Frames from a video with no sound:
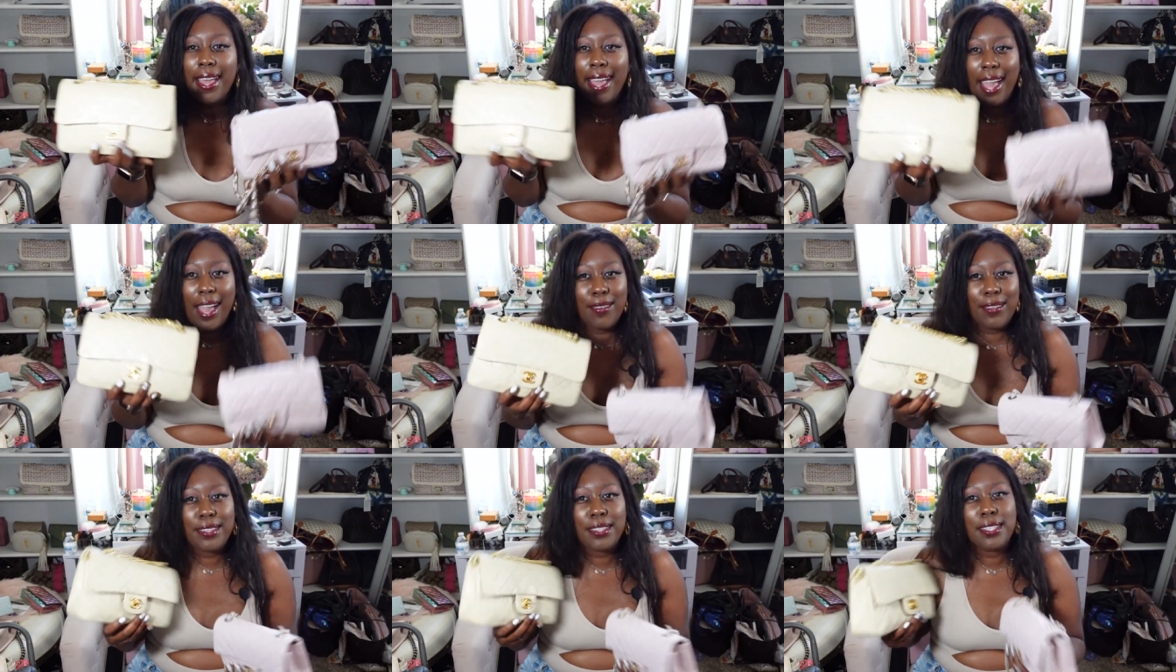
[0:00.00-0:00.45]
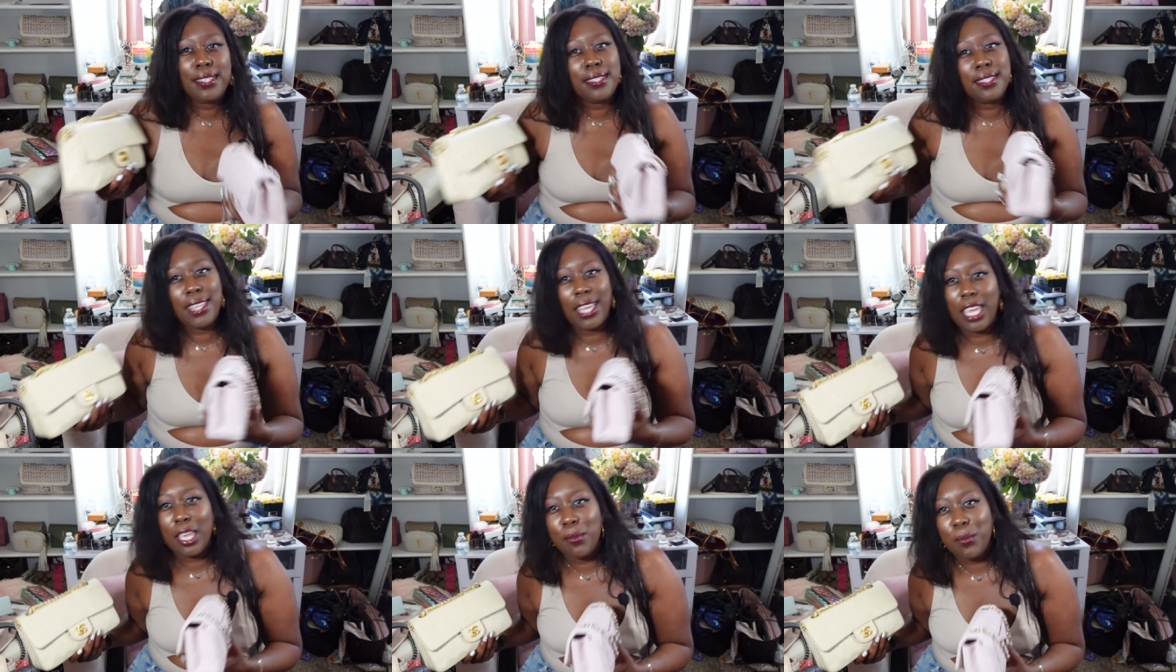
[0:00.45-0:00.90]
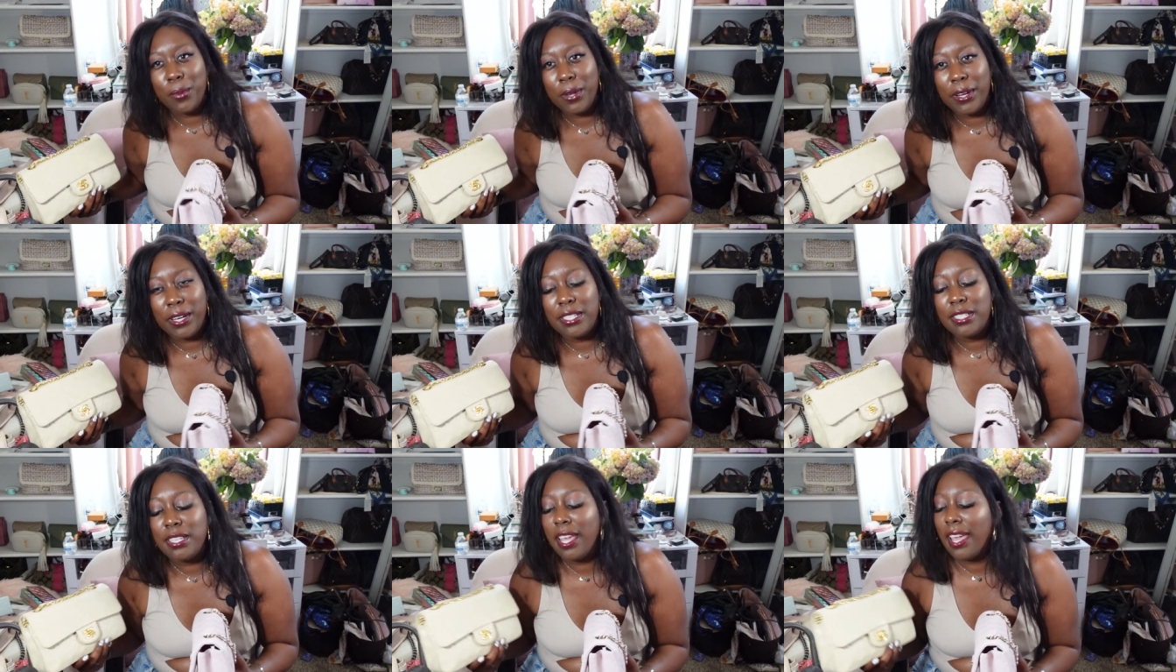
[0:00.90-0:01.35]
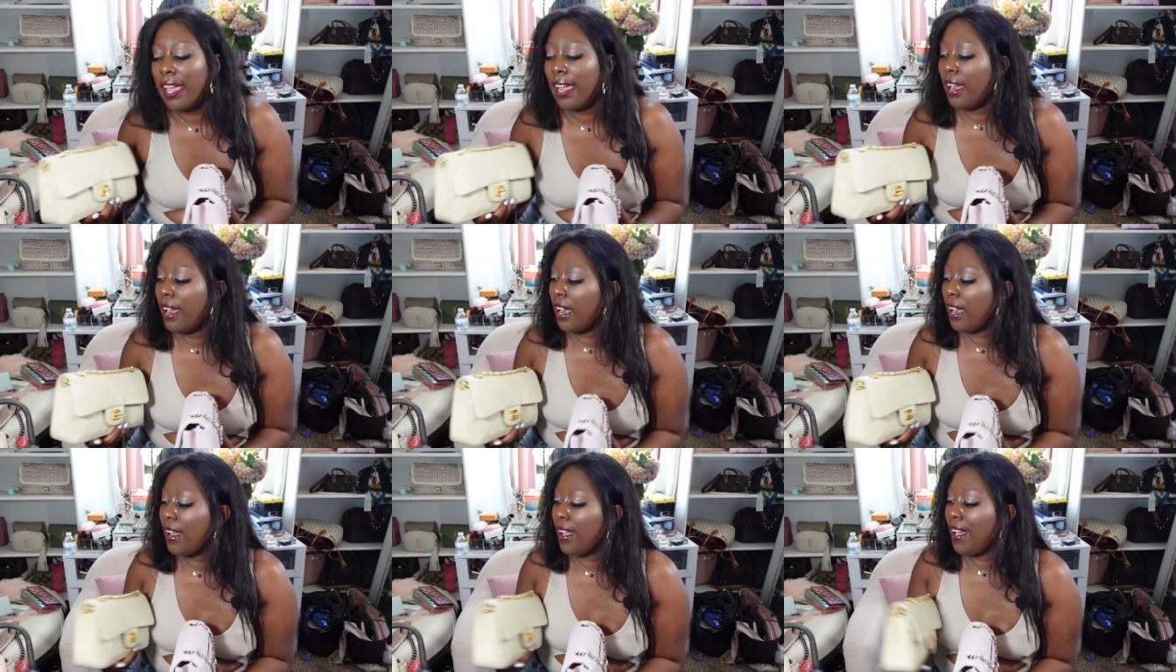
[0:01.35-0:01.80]
having the same wear and
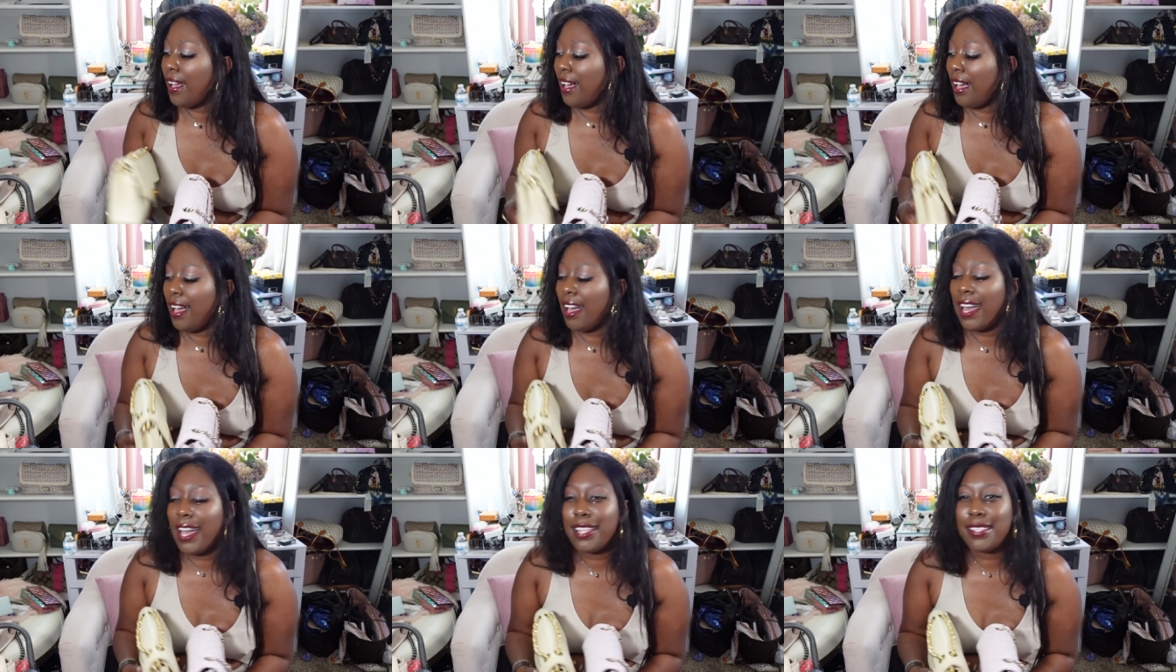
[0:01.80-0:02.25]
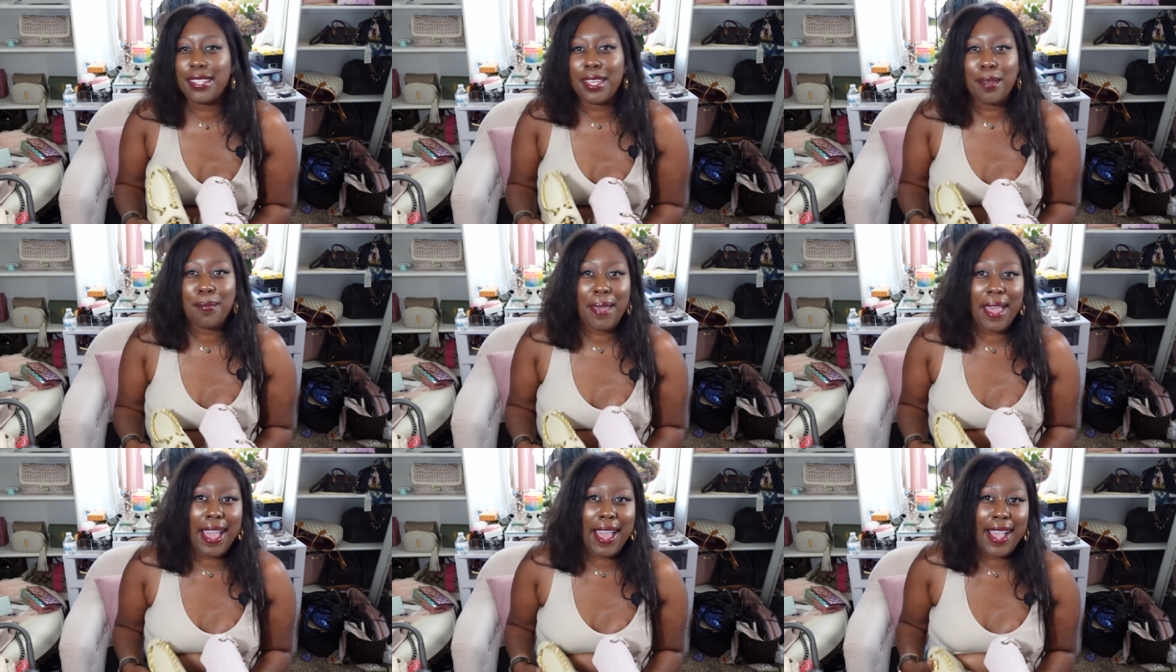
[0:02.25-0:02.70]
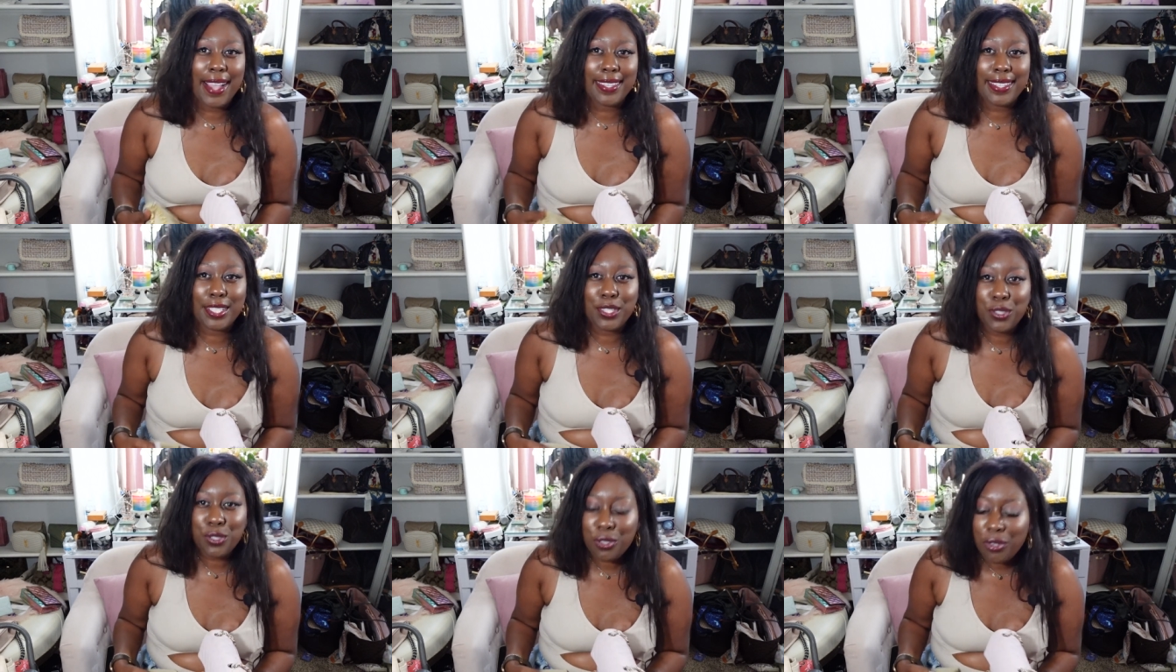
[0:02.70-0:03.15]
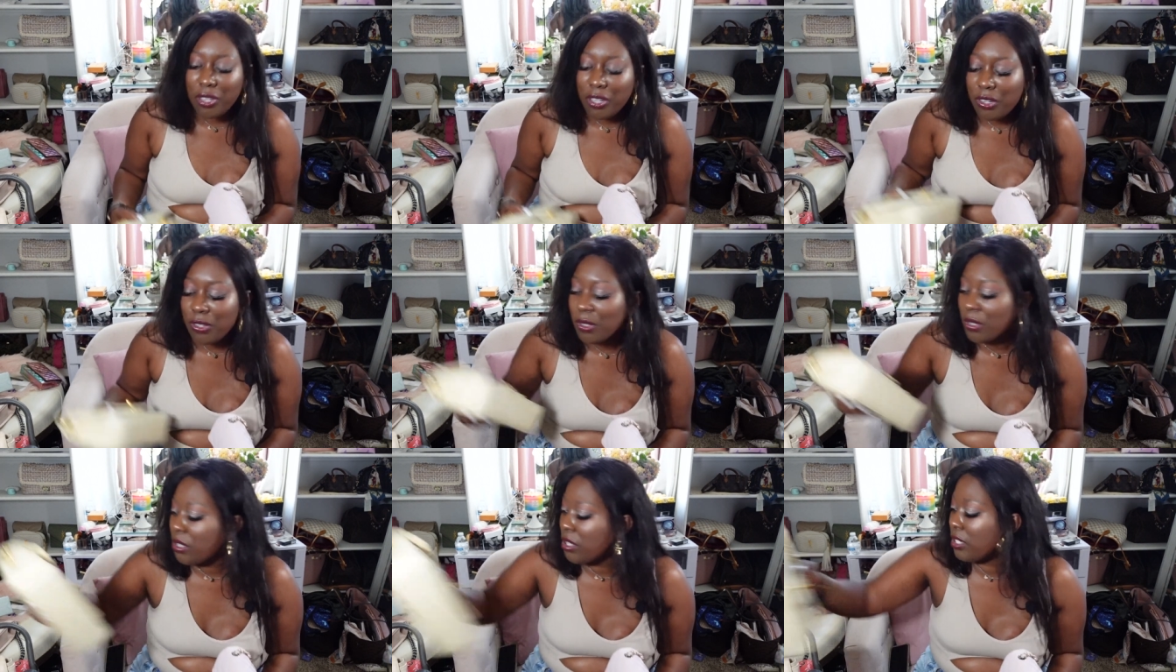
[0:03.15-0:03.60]
tear as a bag that's 2
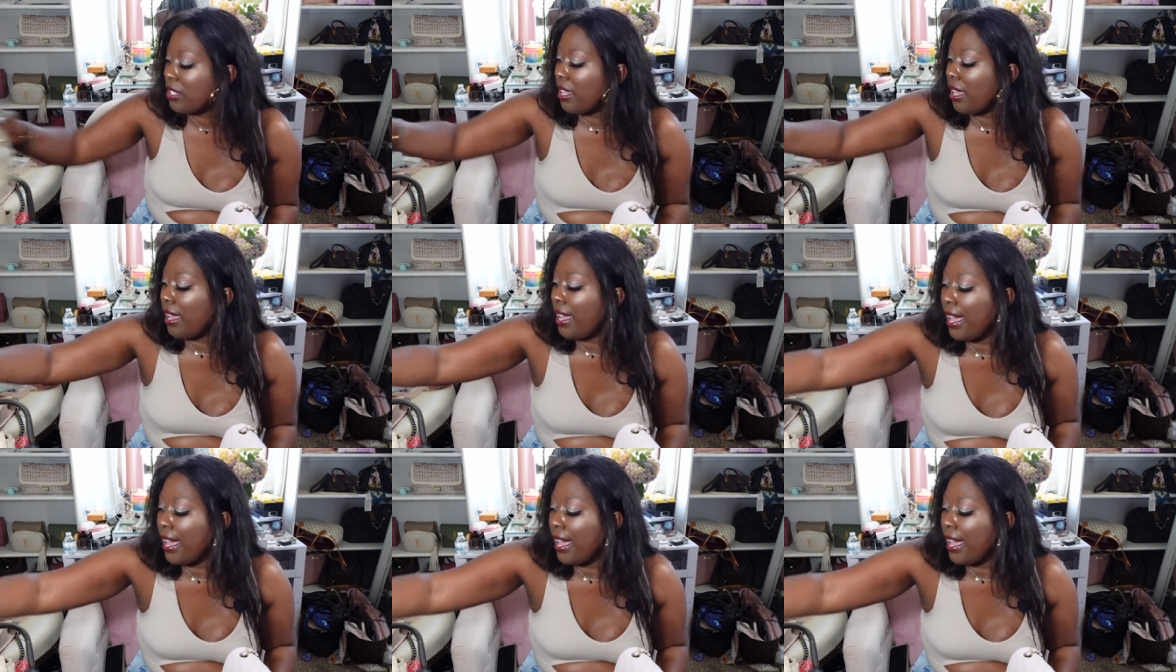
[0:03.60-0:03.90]
years old